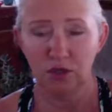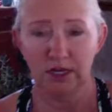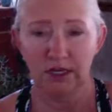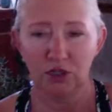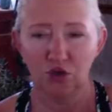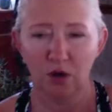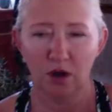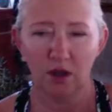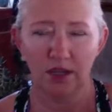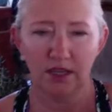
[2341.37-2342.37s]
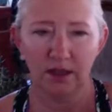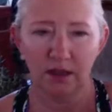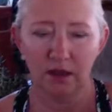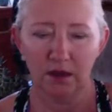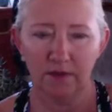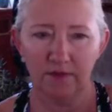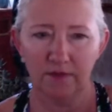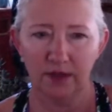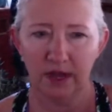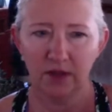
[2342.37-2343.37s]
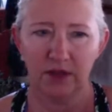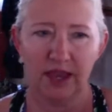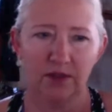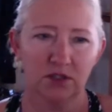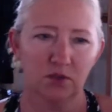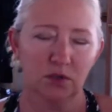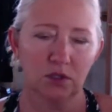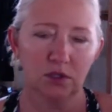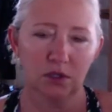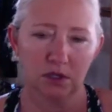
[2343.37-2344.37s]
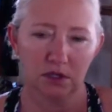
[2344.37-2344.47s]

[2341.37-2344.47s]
a drawing of how the house will look.